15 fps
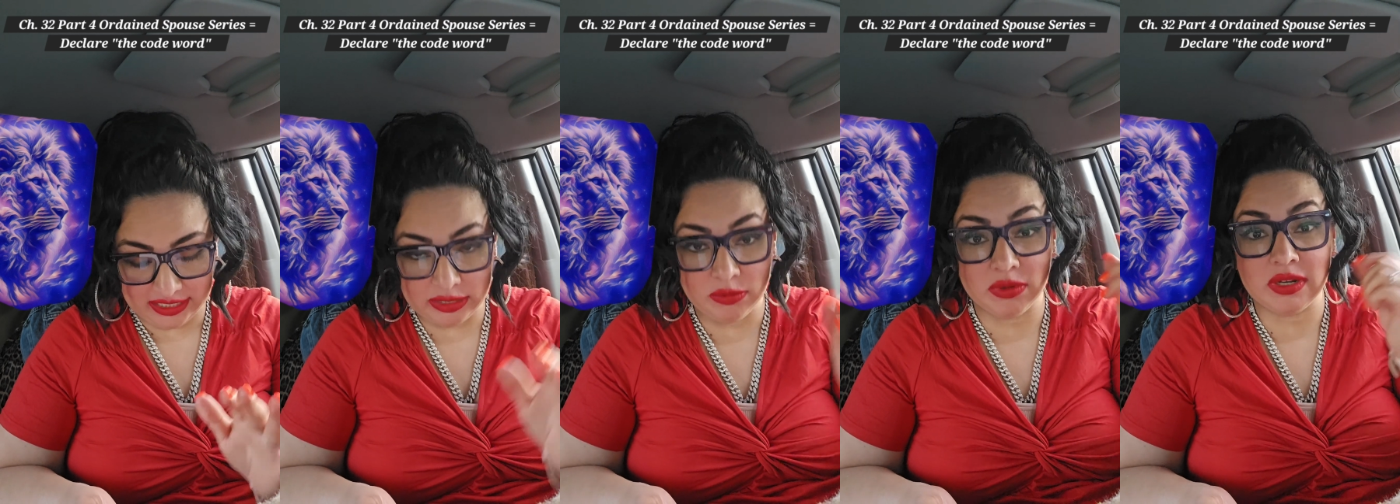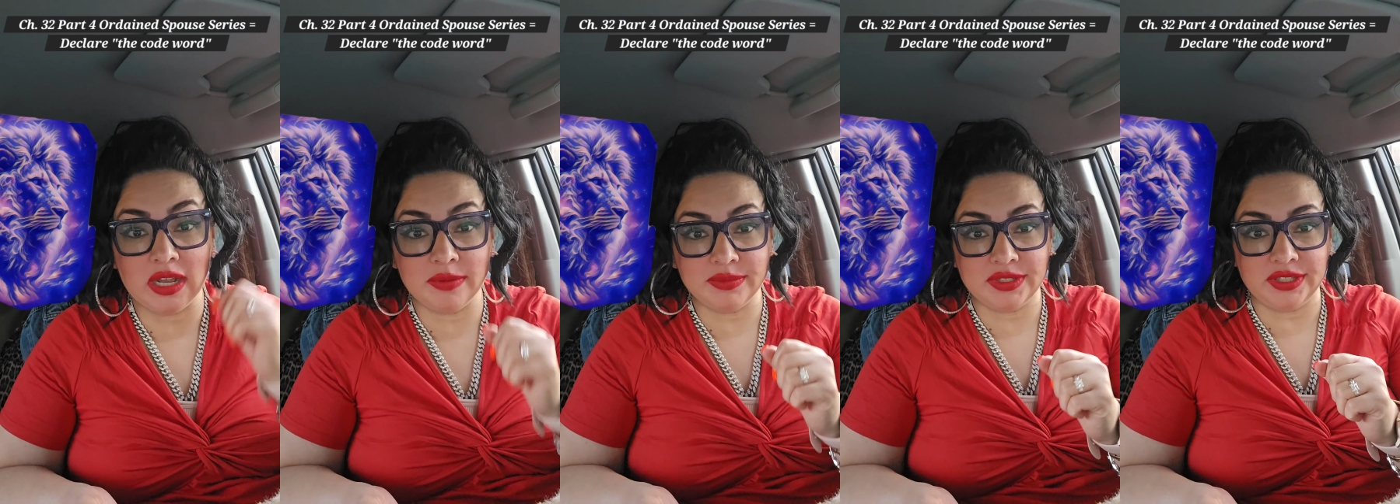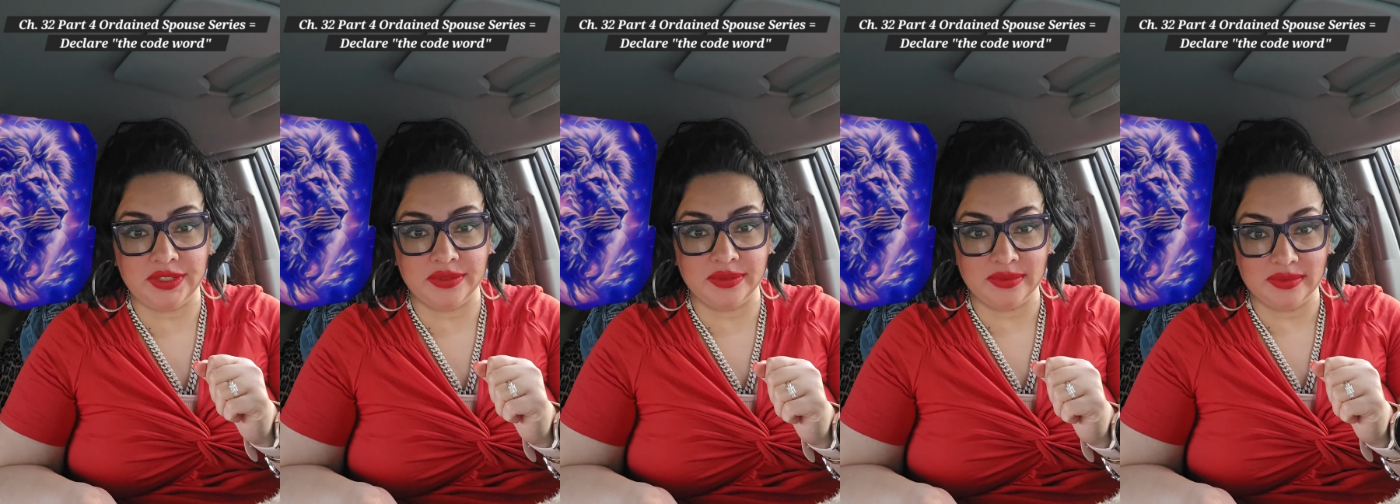It will come
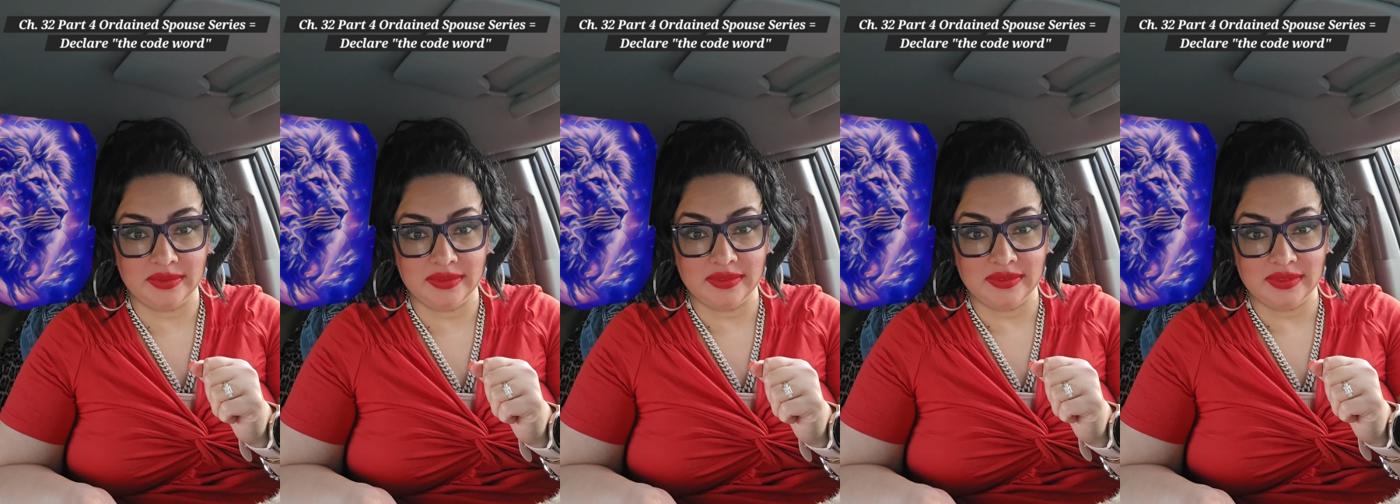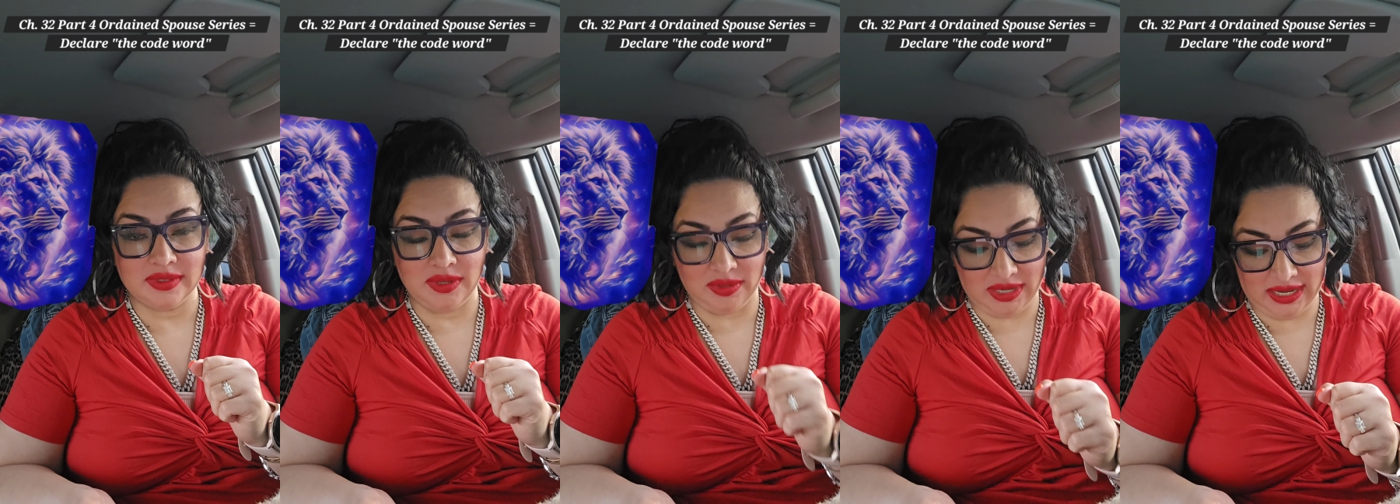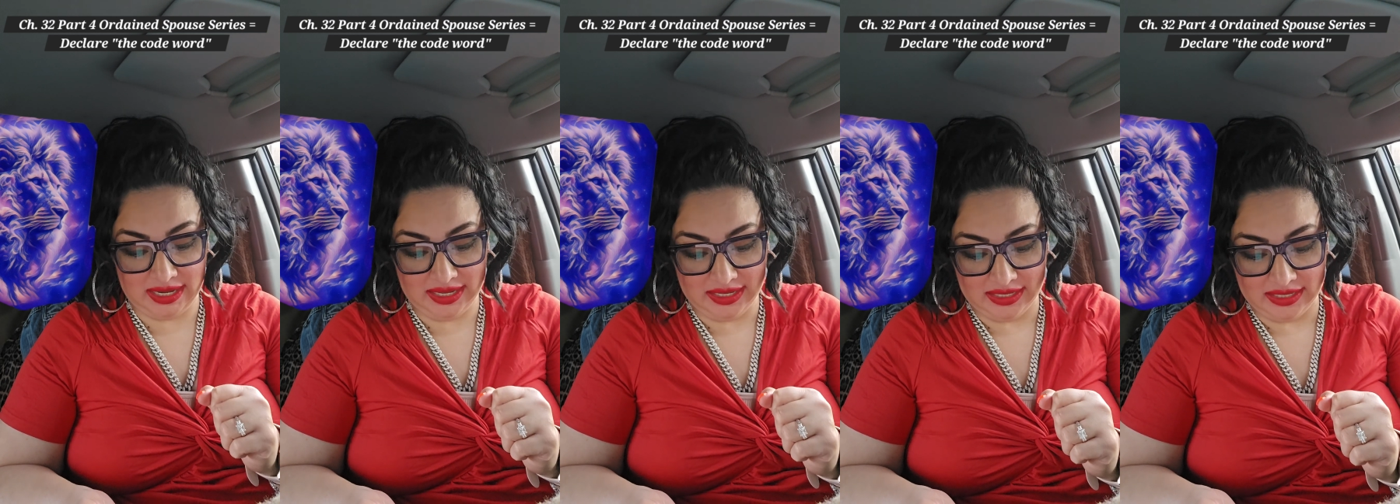to you.
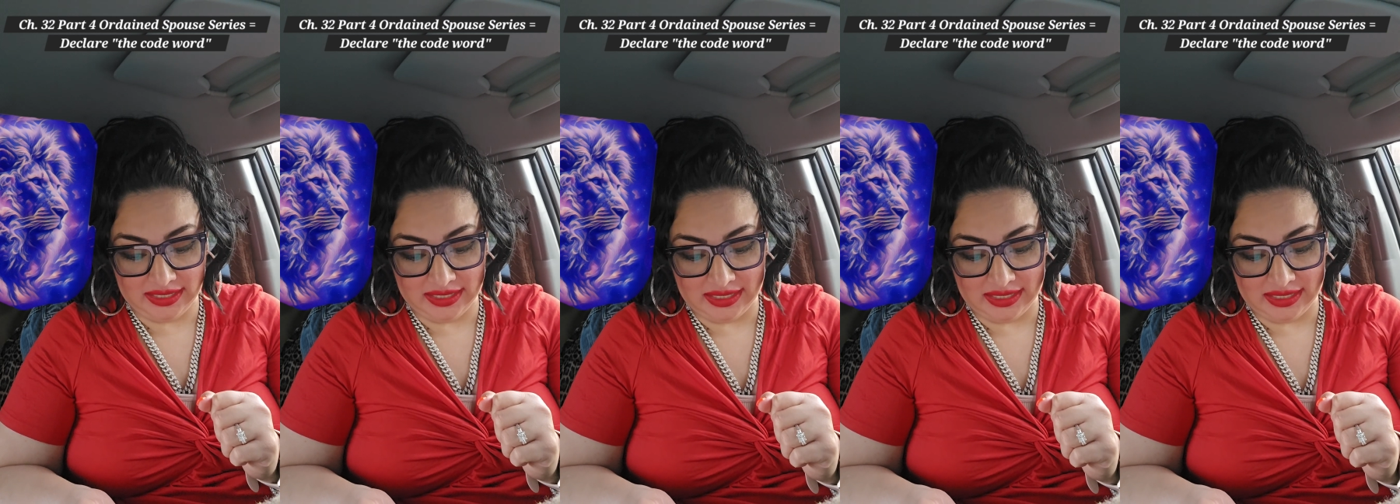Okay?